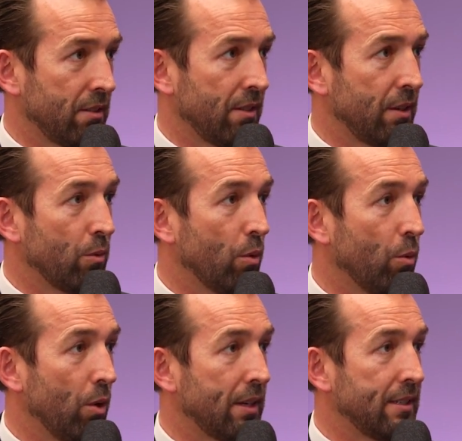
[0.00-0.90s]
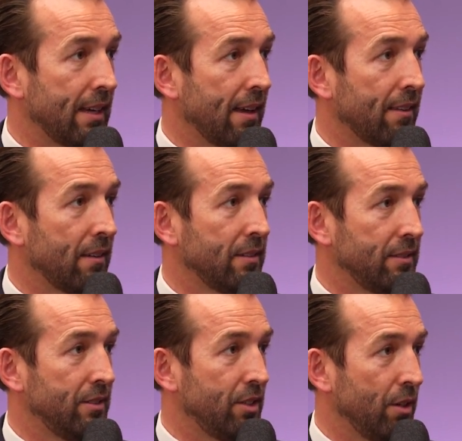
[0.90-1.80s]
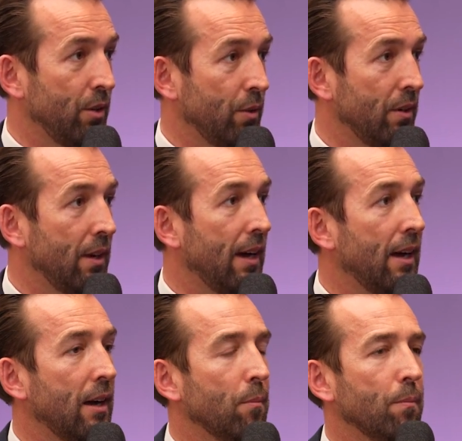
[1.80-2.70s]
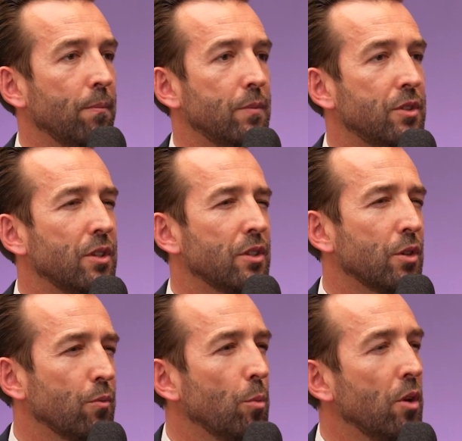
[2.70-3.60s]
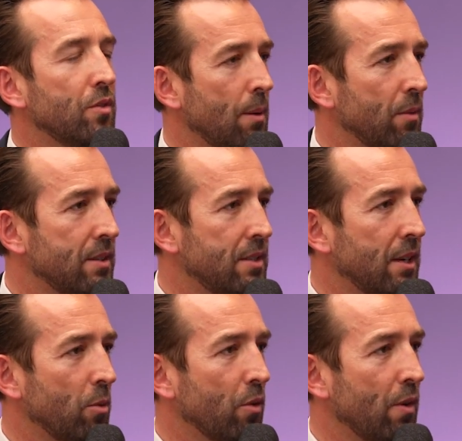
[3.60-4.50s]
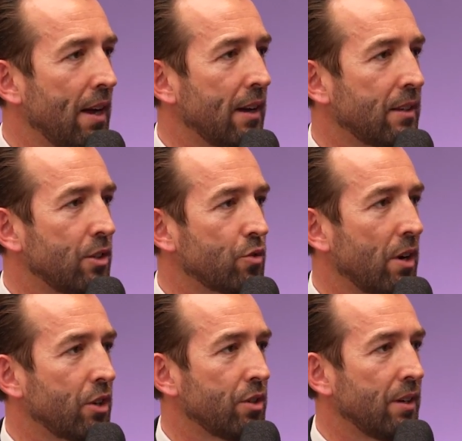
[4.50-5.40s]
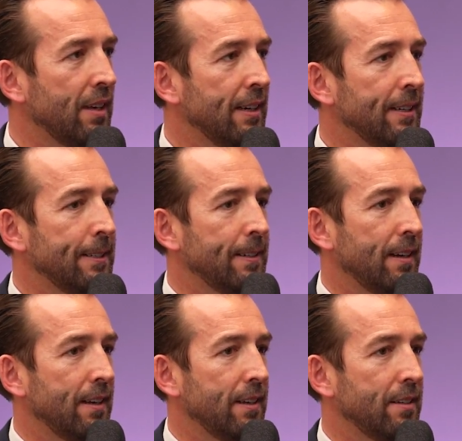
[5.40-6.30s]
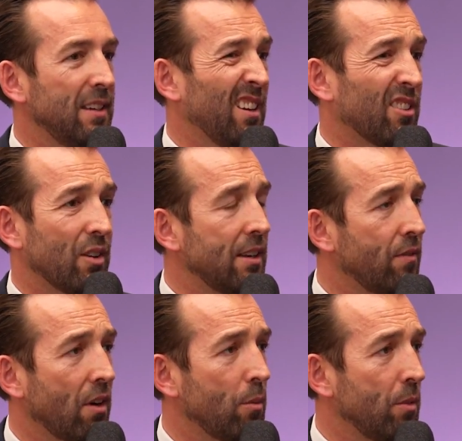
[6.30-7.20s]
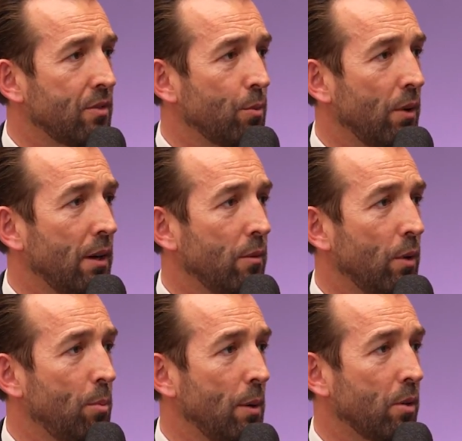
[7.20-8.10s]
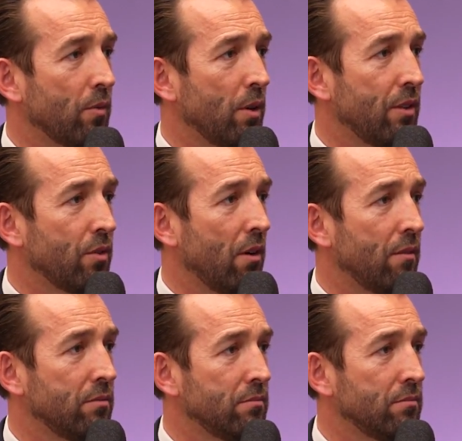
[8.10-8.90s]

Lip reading: I think we're all working together to sort of remove some of the stigma around construction, and create environments where people can really thrive.